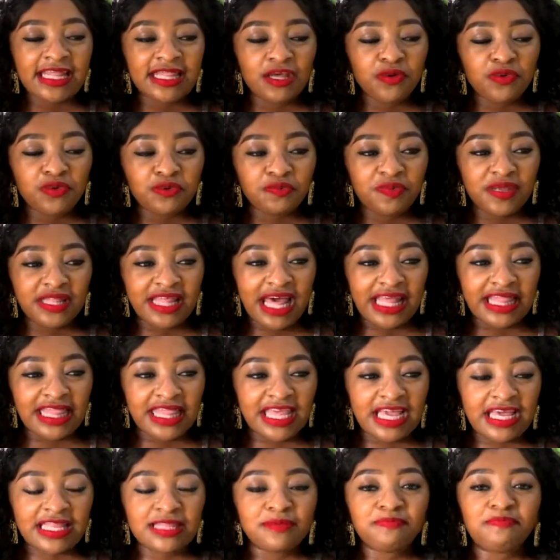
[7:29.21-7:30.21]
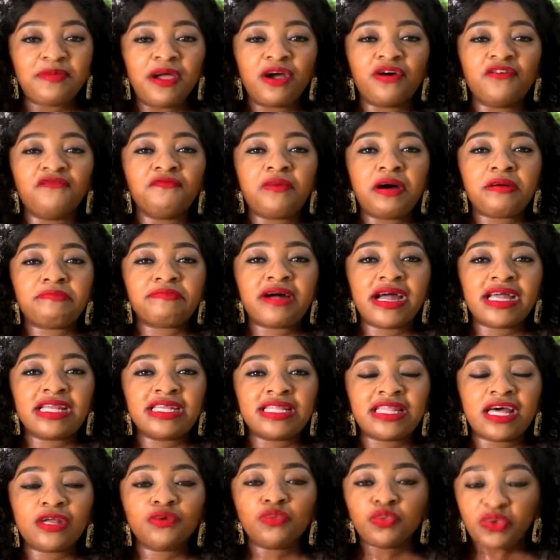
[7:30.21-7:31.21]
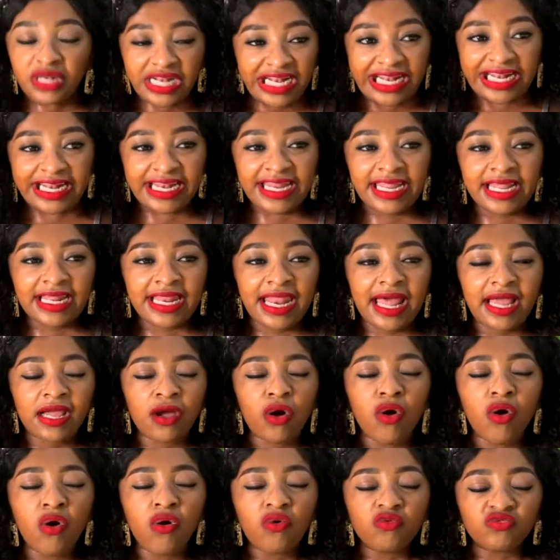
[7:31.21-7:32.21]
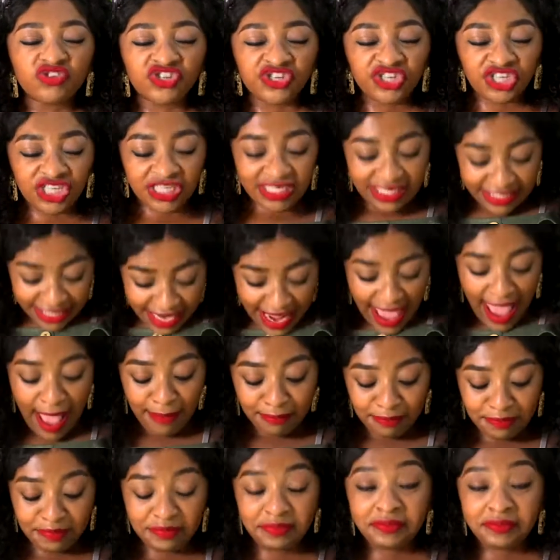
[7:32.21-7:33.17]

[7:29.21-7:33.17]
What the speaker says: there would be that thing at the back of my mind that would click, like, oh, snap.